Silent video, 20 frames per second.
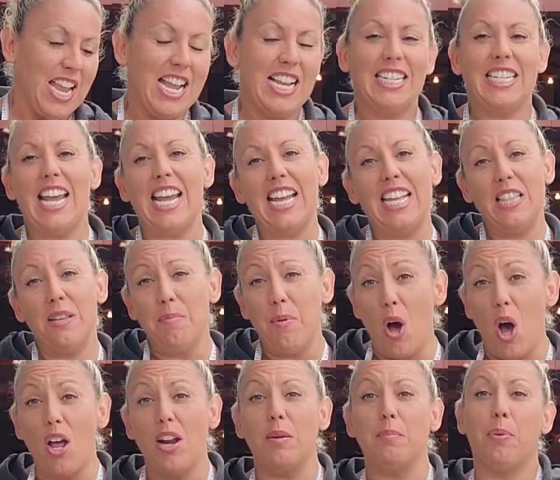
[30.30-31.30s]
taking them
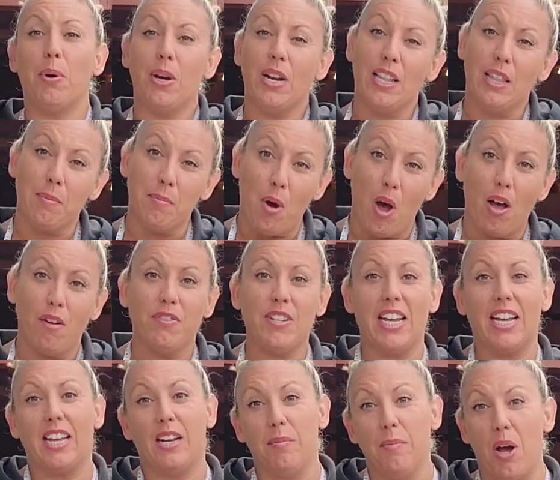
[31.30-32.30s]
on and putting them off,
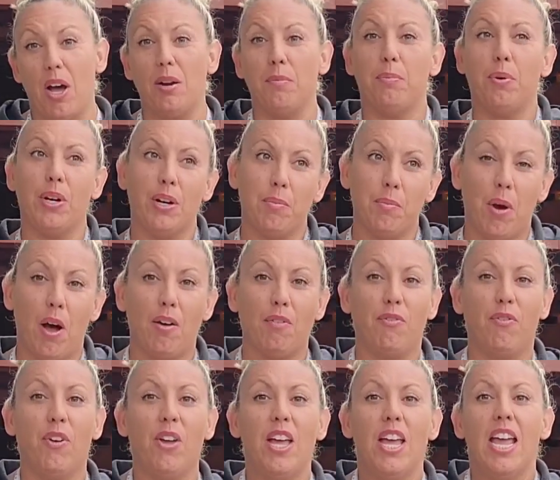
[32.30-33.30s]
taking them on and putting them
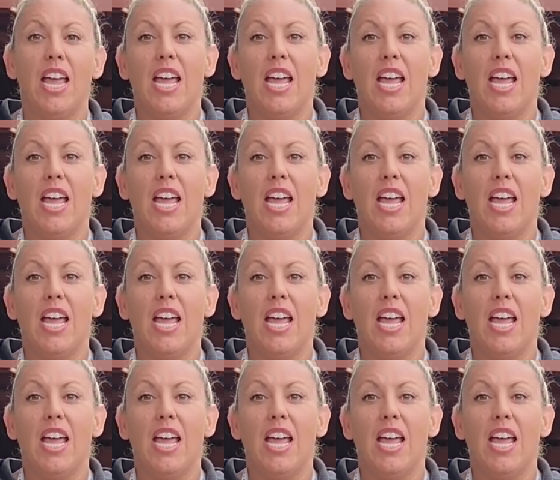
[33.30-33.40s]
off